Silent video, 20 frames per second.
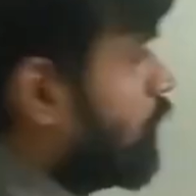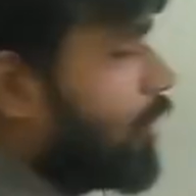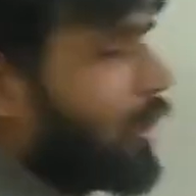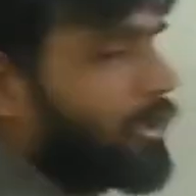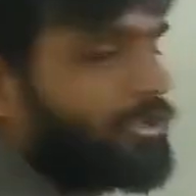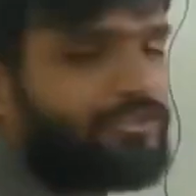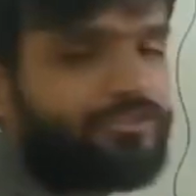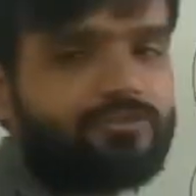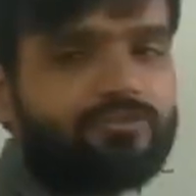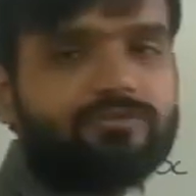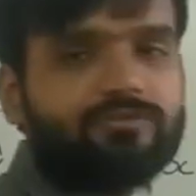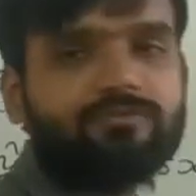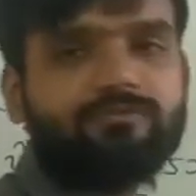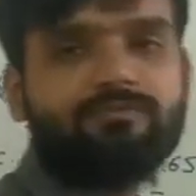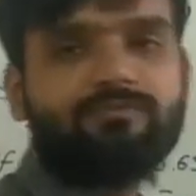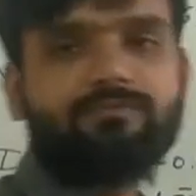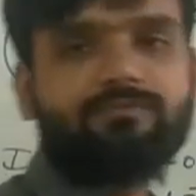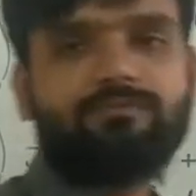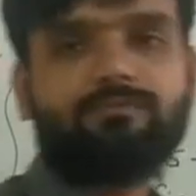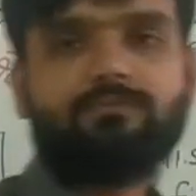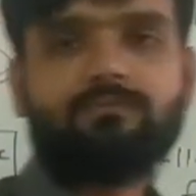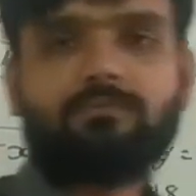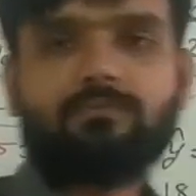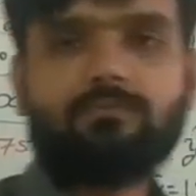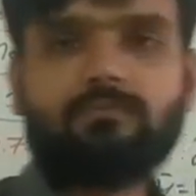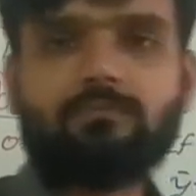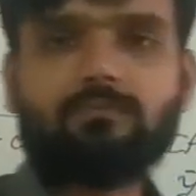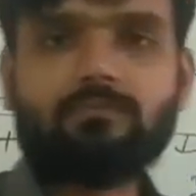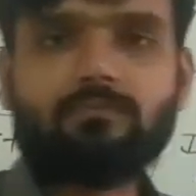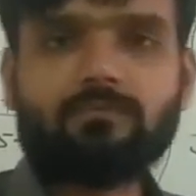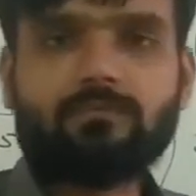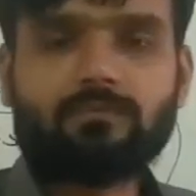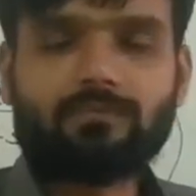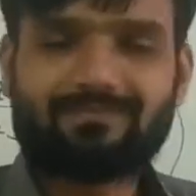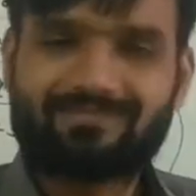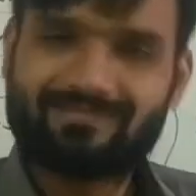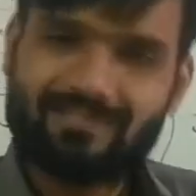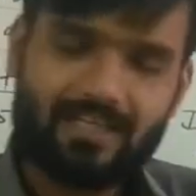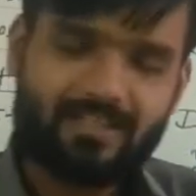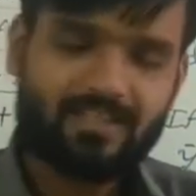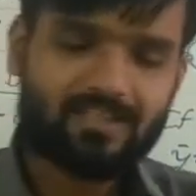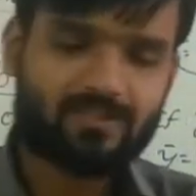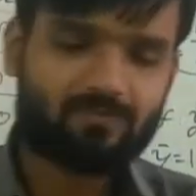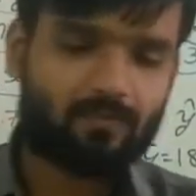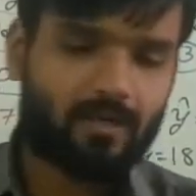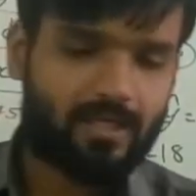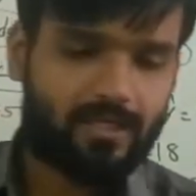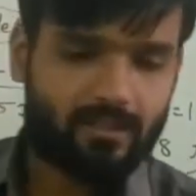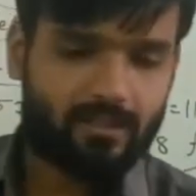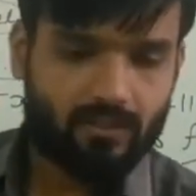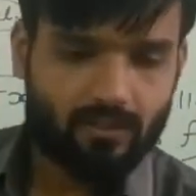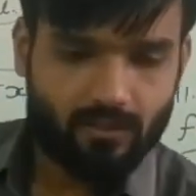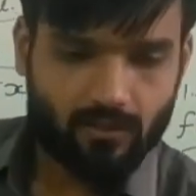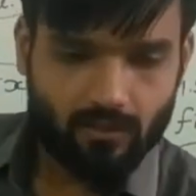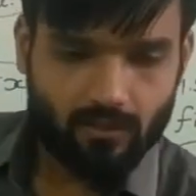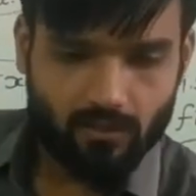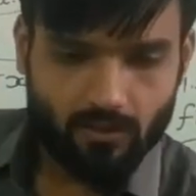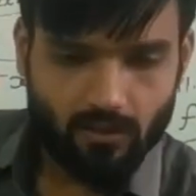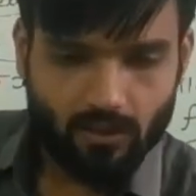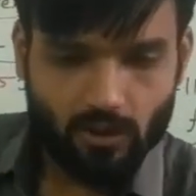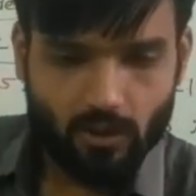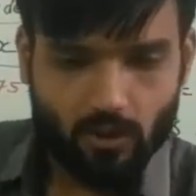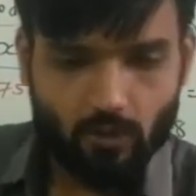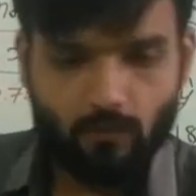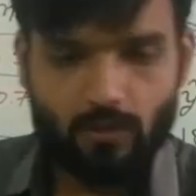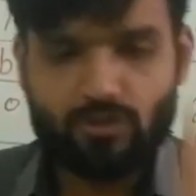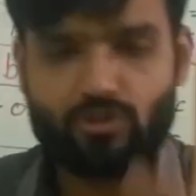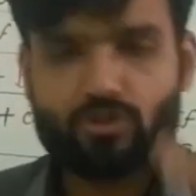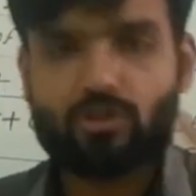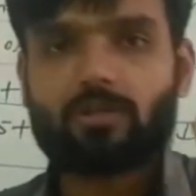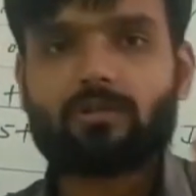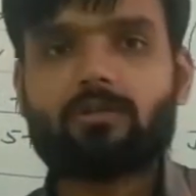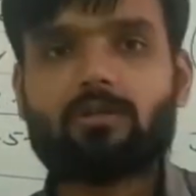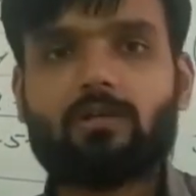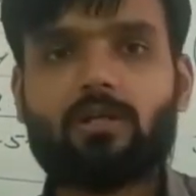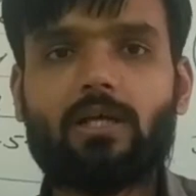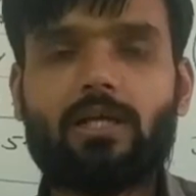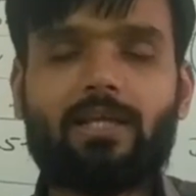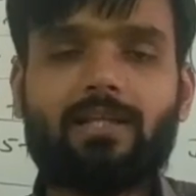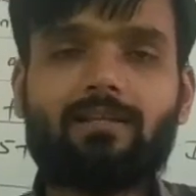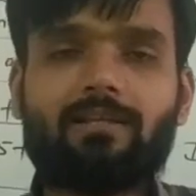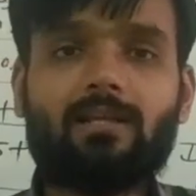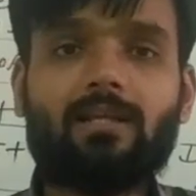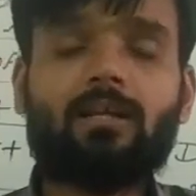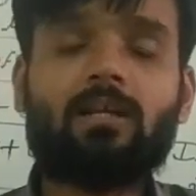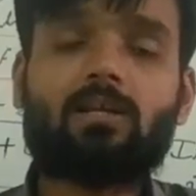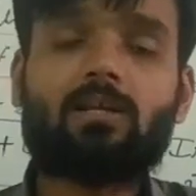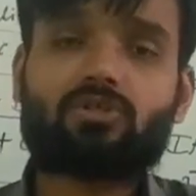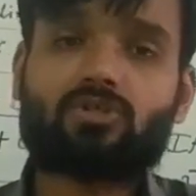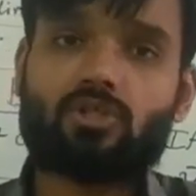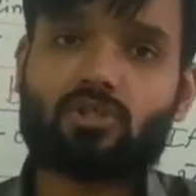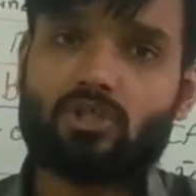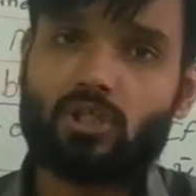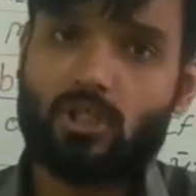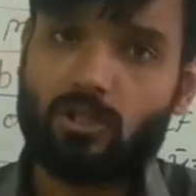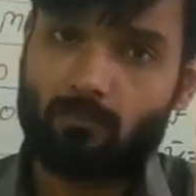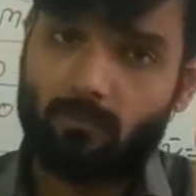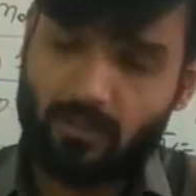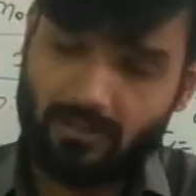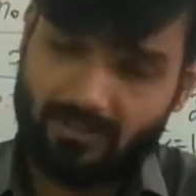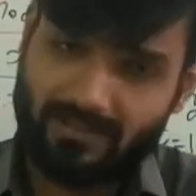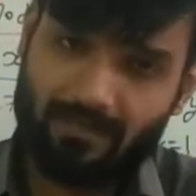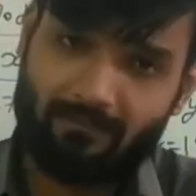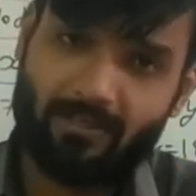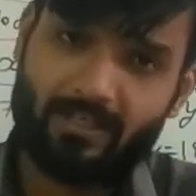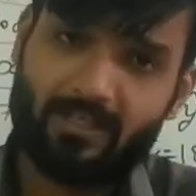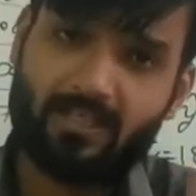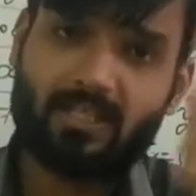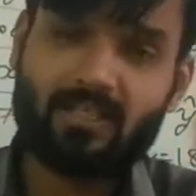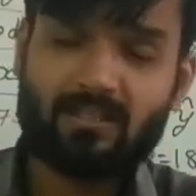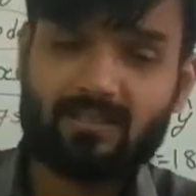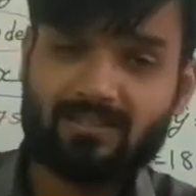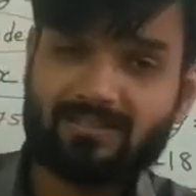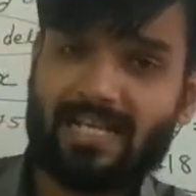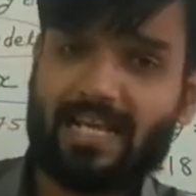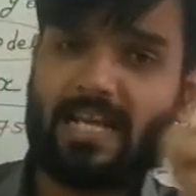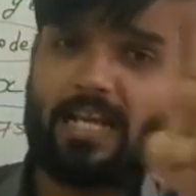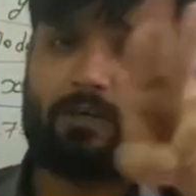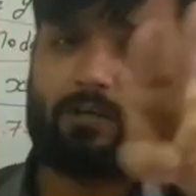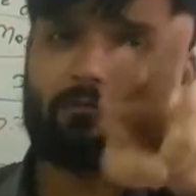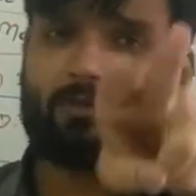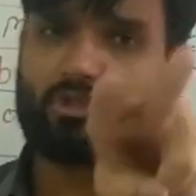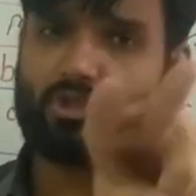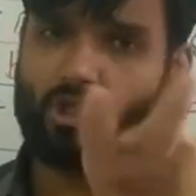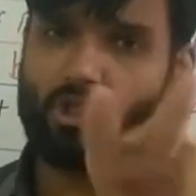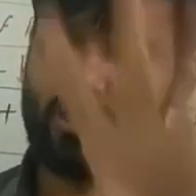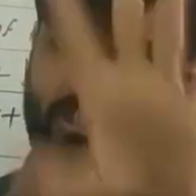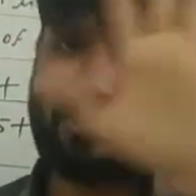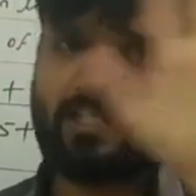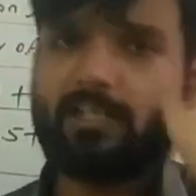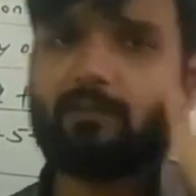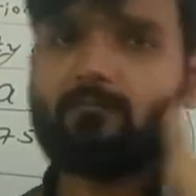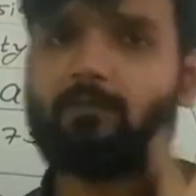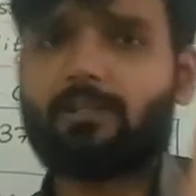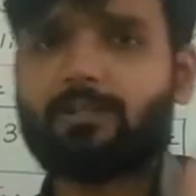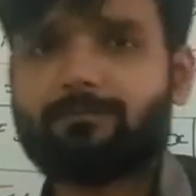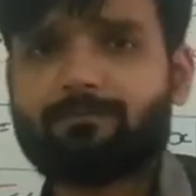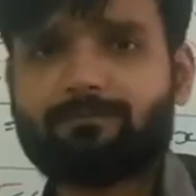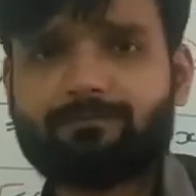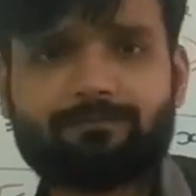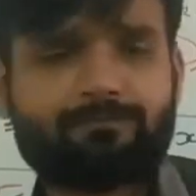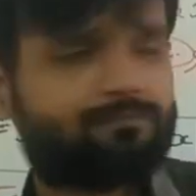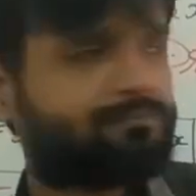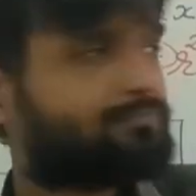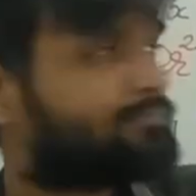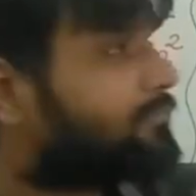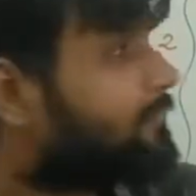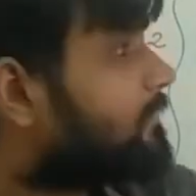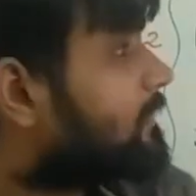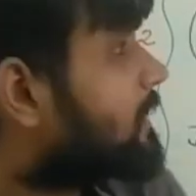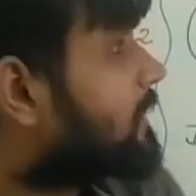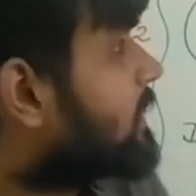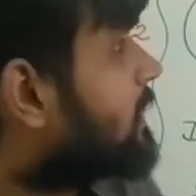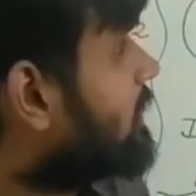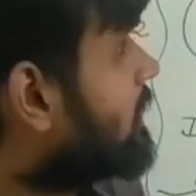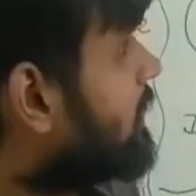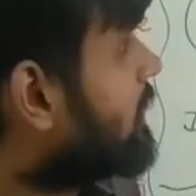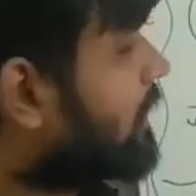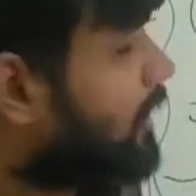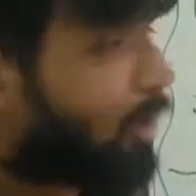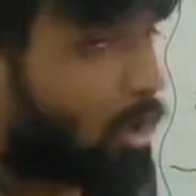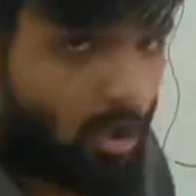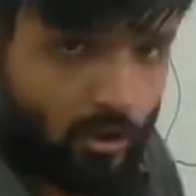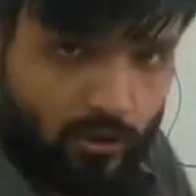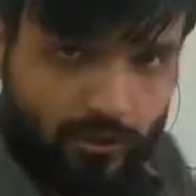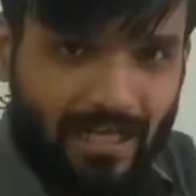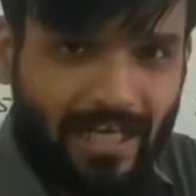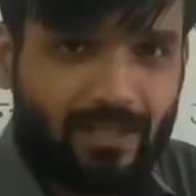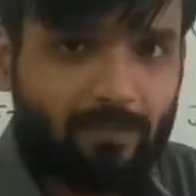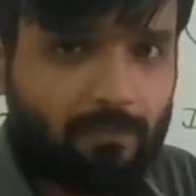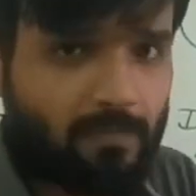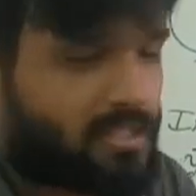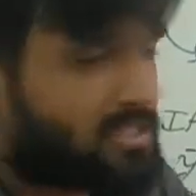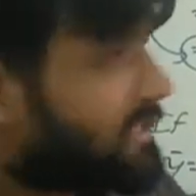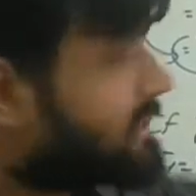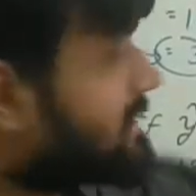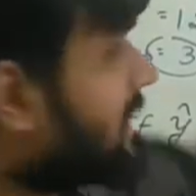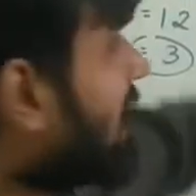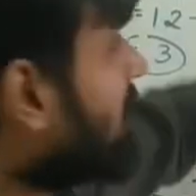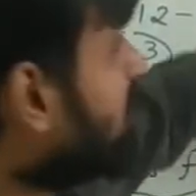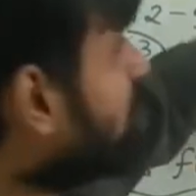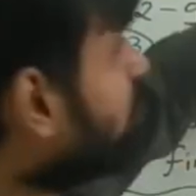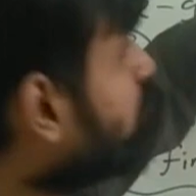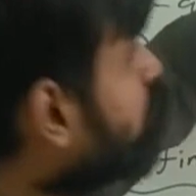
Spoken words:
what? That is my question. In illustration number 17, second question is given. On that basis, I